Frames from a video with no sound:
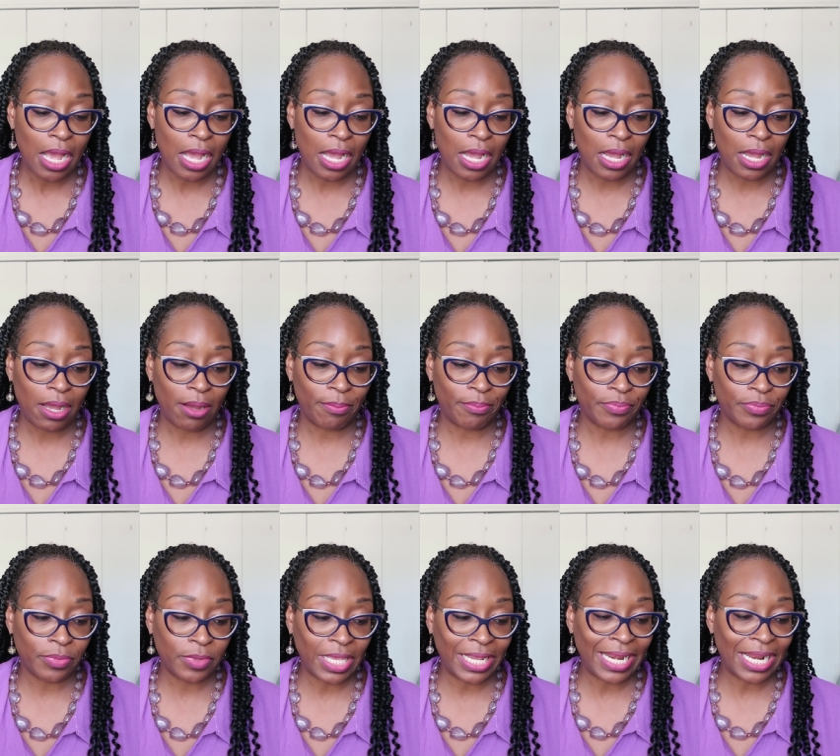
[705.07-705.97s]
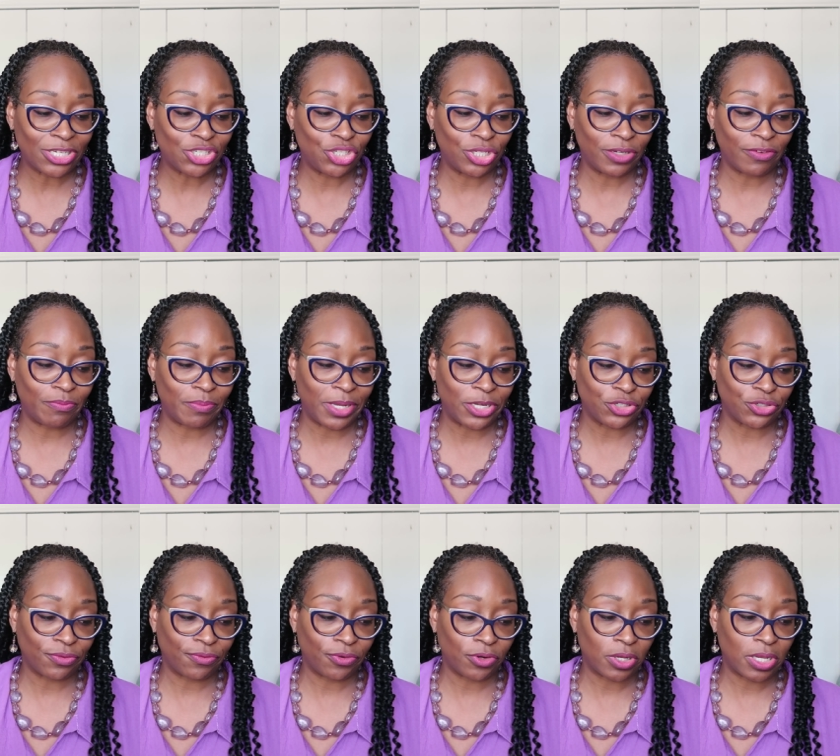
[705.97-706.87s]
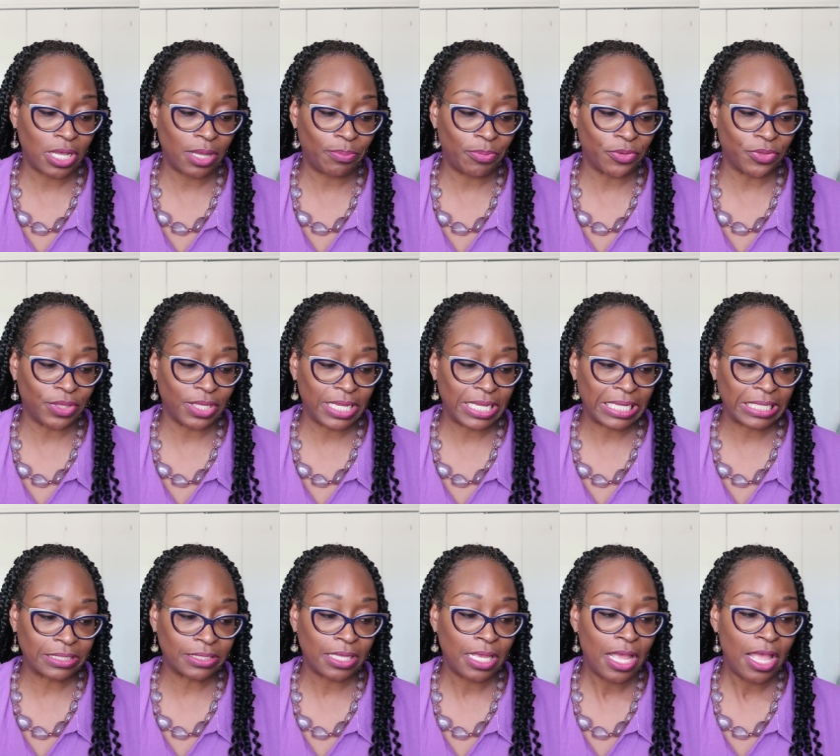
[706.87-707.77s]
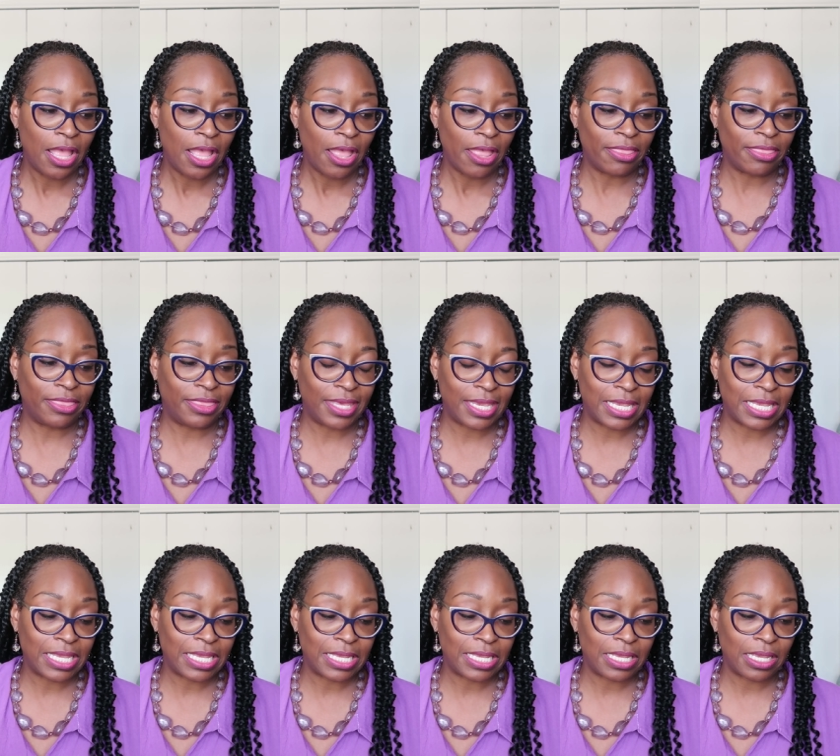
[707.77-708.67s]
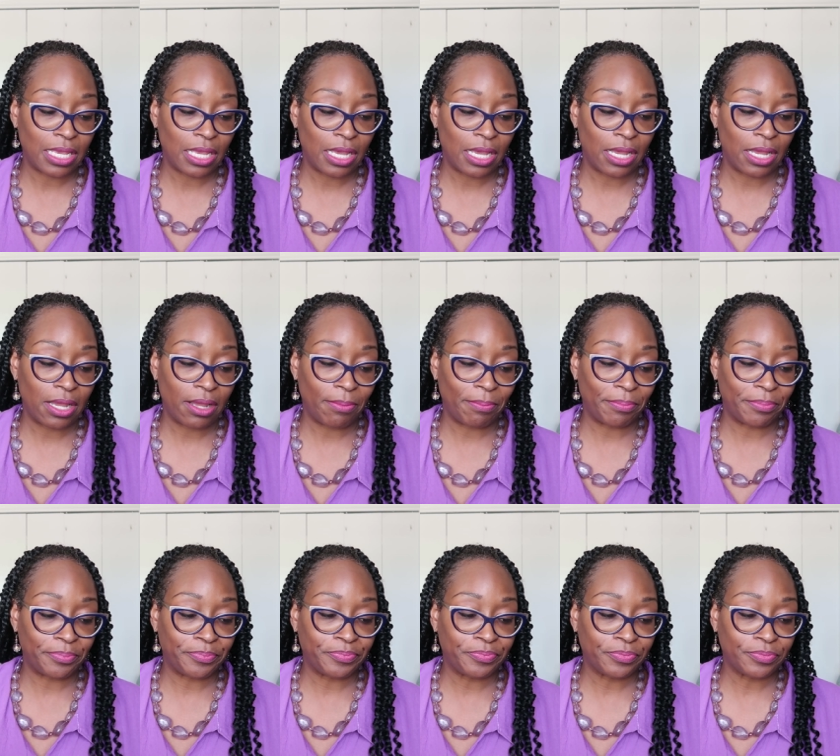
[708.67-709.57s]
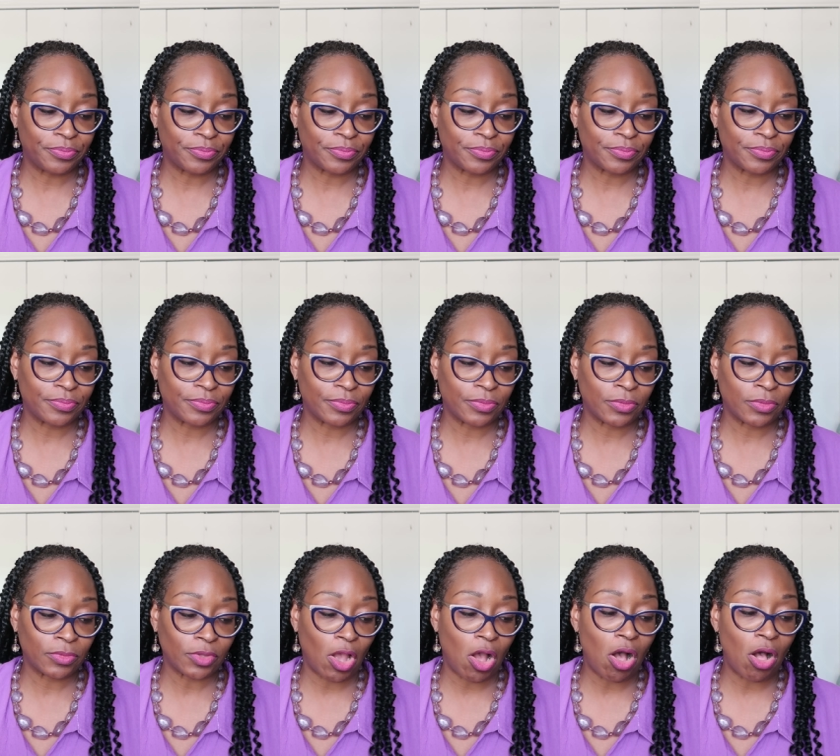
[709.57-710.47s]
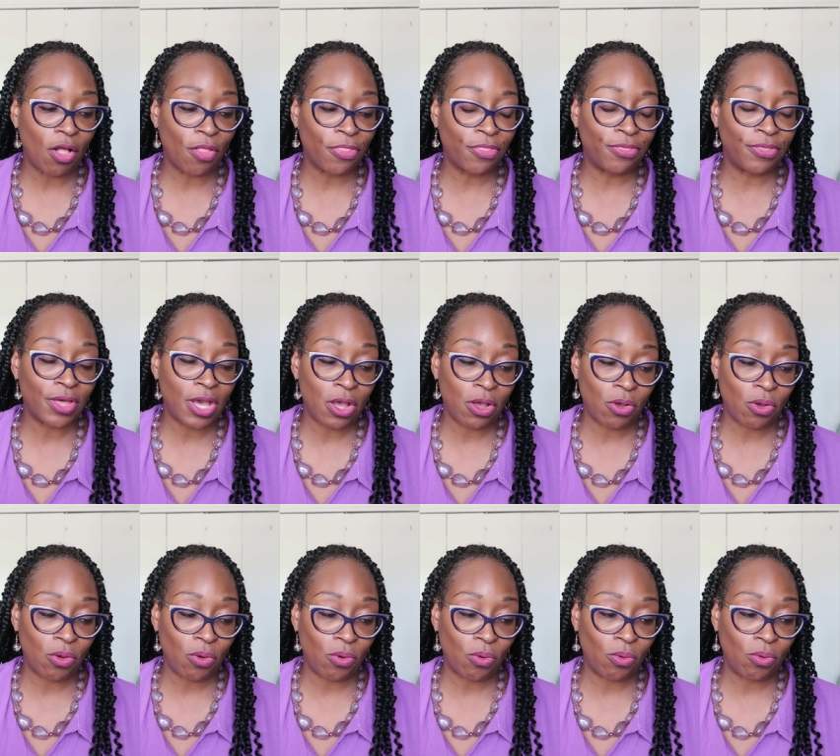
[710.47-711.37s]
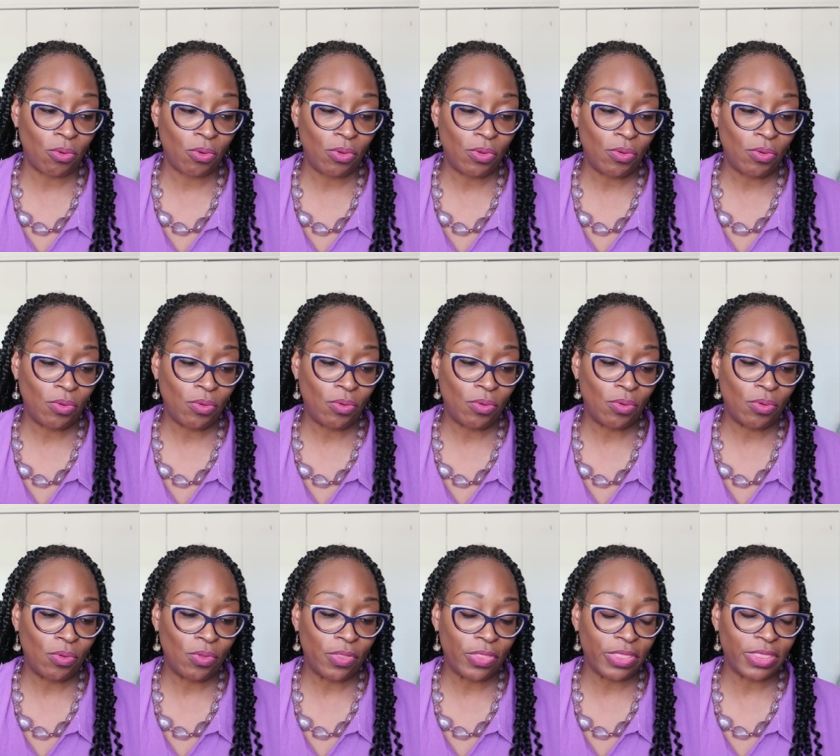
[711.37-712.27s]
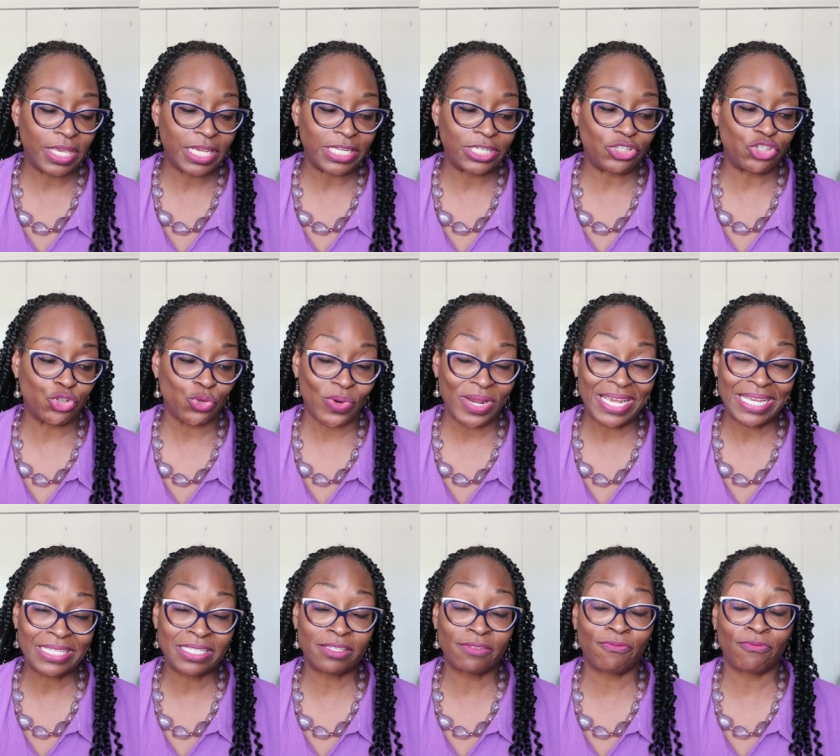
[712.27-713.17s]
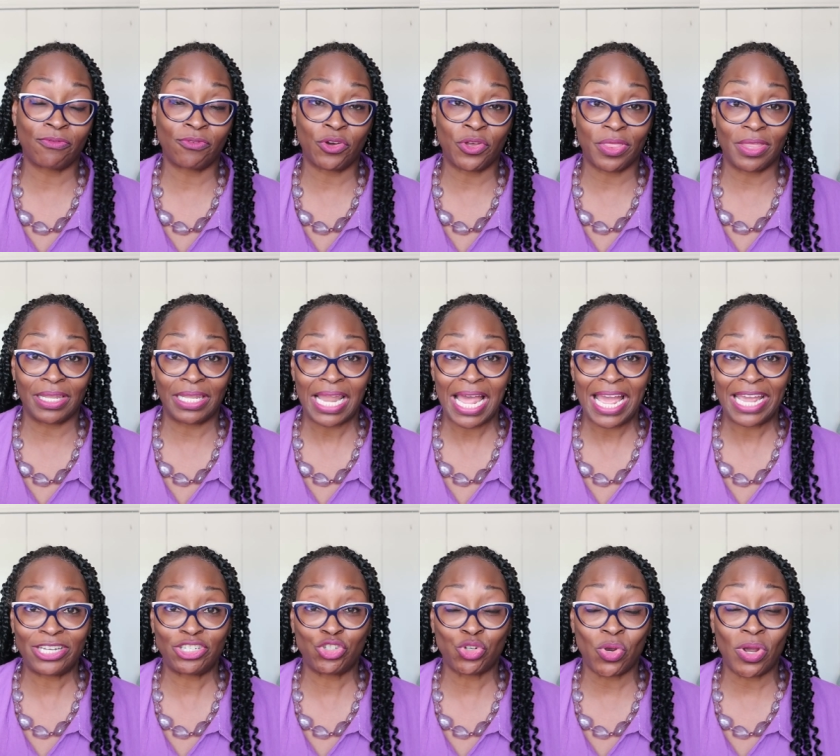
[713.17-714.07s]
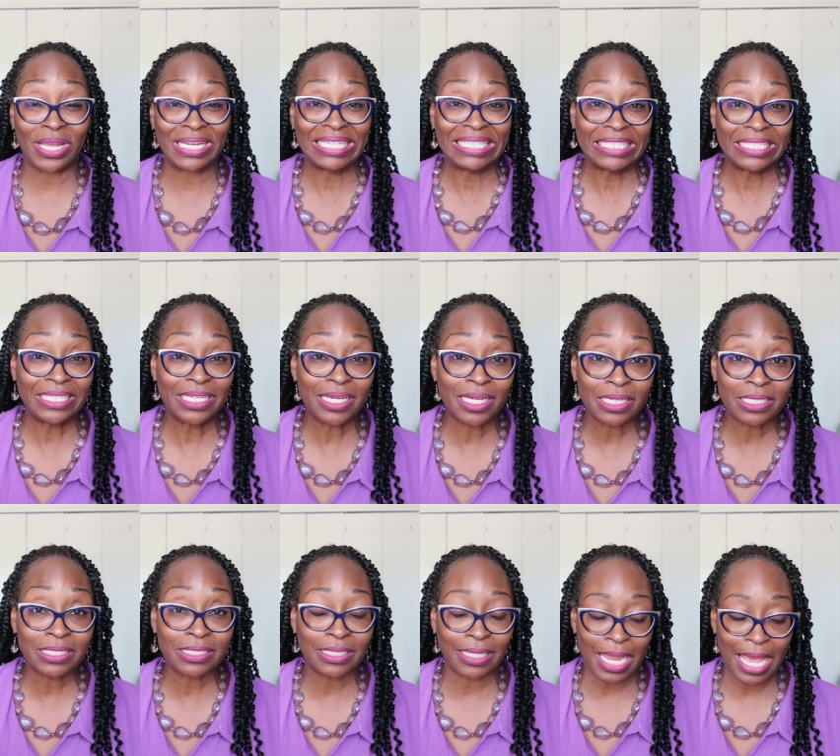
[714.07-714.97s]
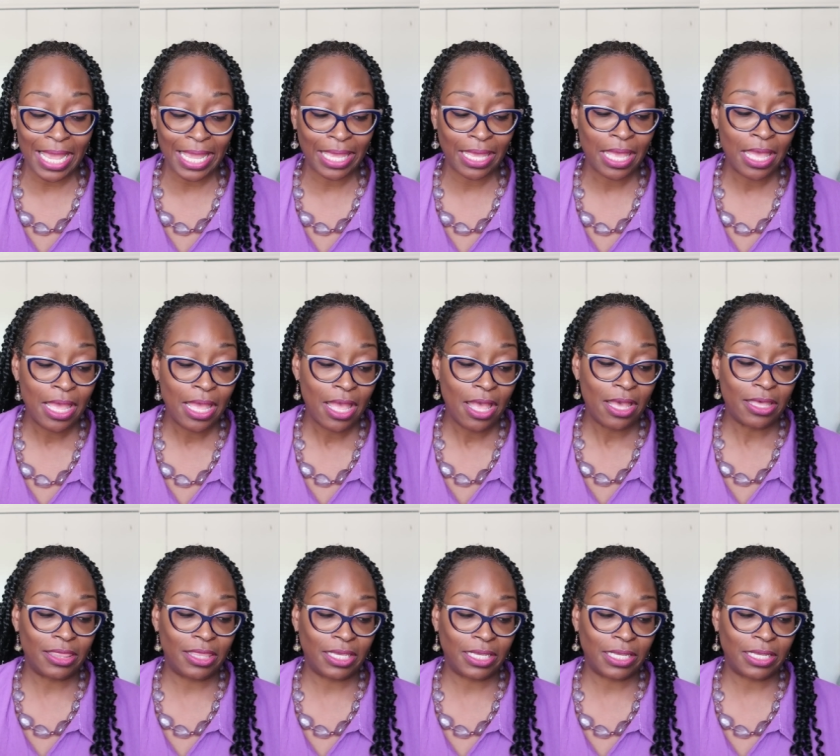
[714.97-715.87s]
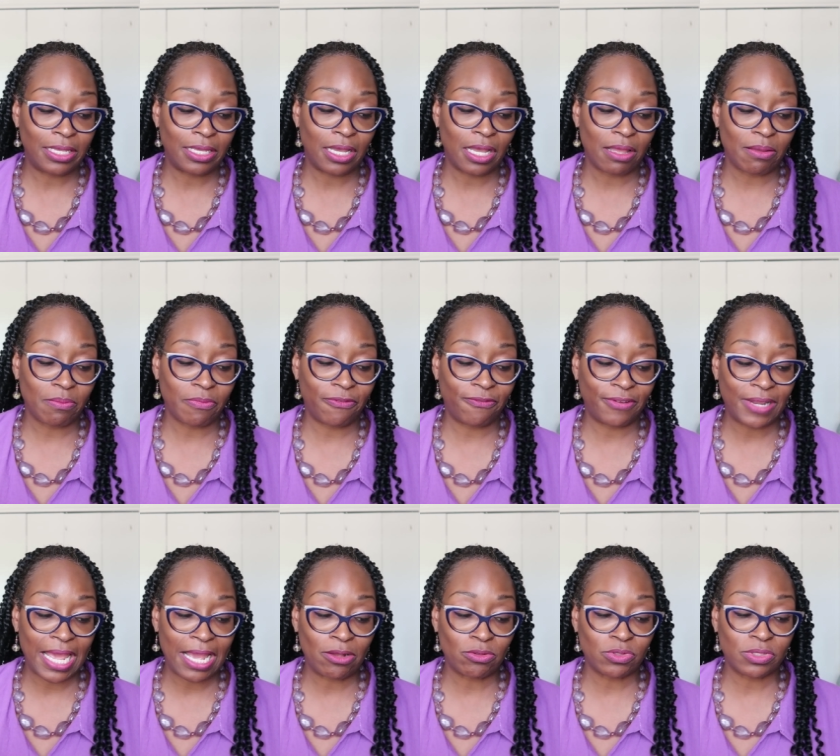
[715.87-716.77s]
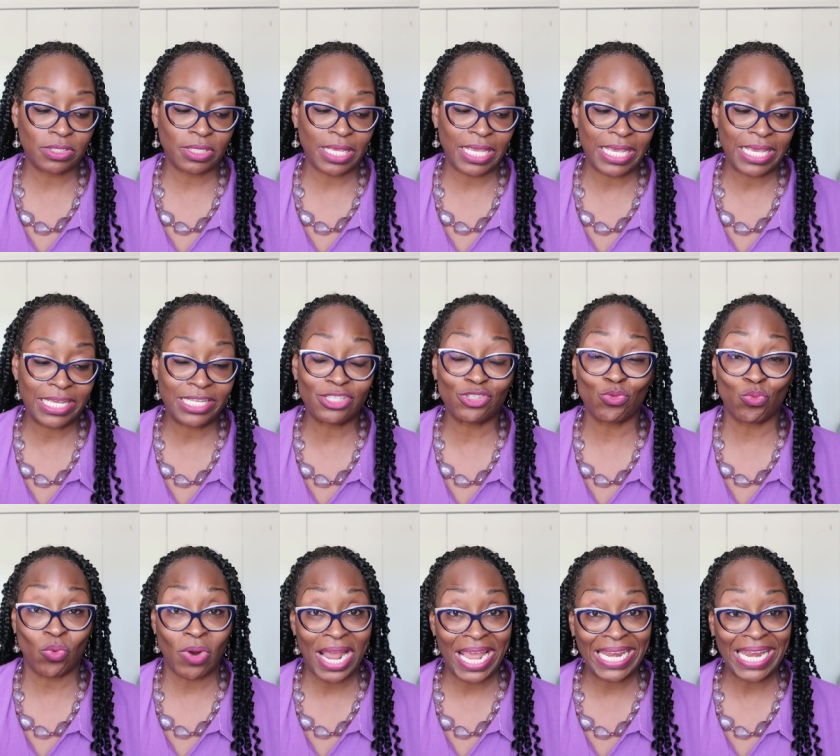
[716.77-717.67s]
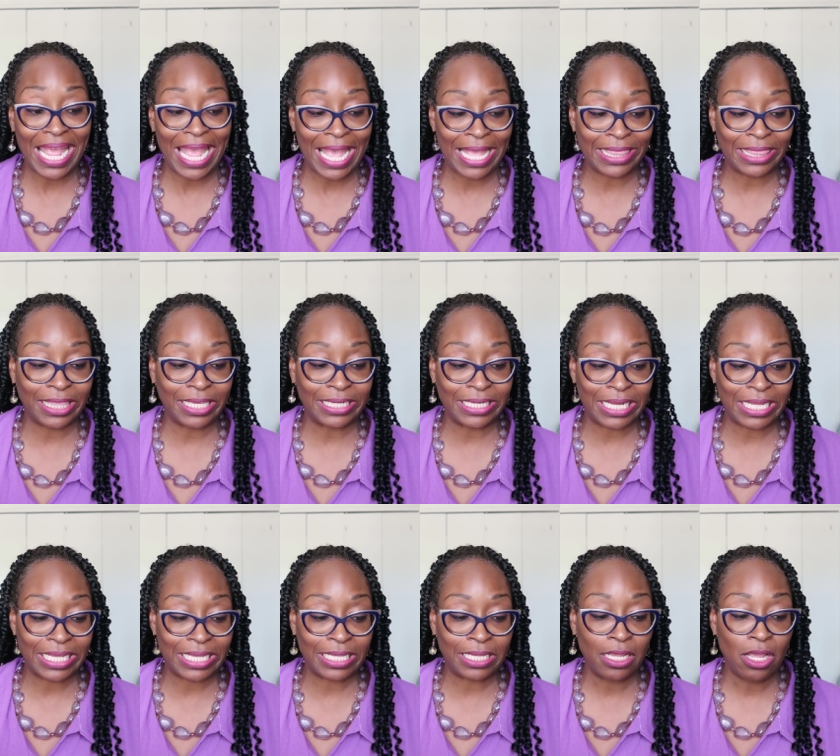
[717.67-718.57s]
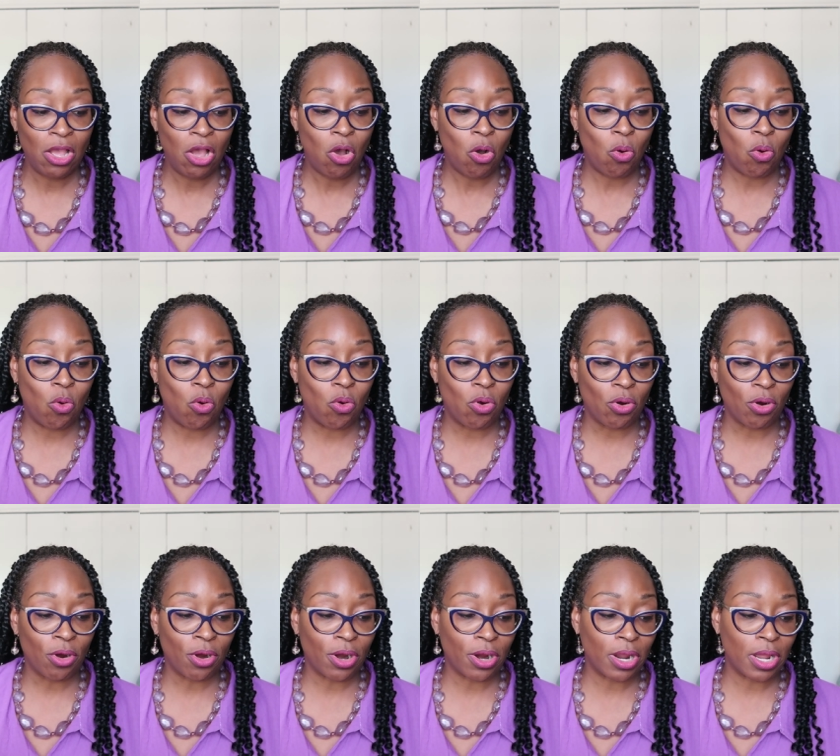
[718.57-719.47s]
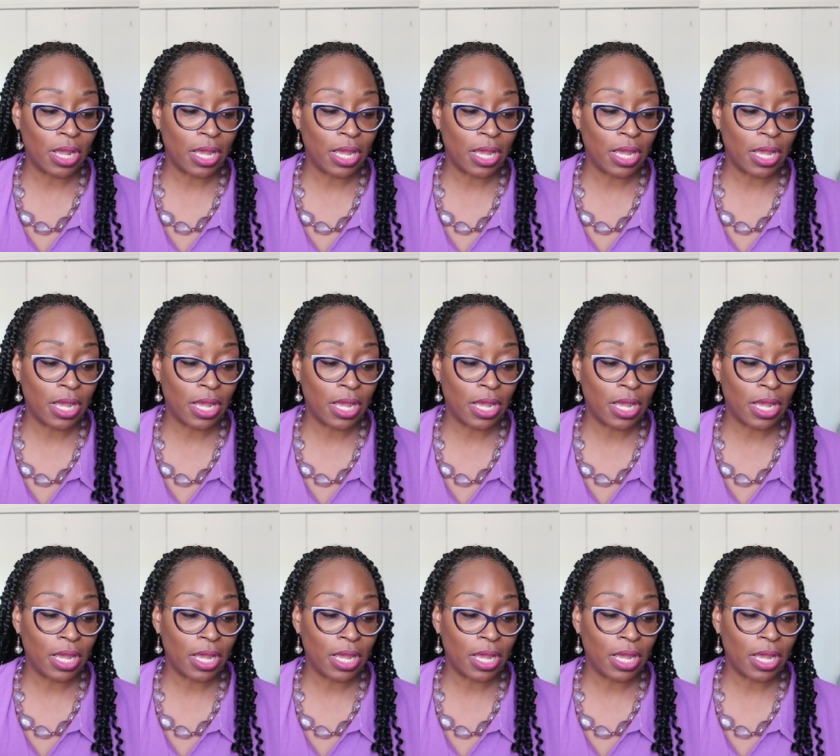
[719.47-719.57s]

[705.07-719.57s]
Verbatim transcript: um, and I should have measured for a couple things. The, um, although the dress for the line drawing looks like. The um, flounce hits right at the knee or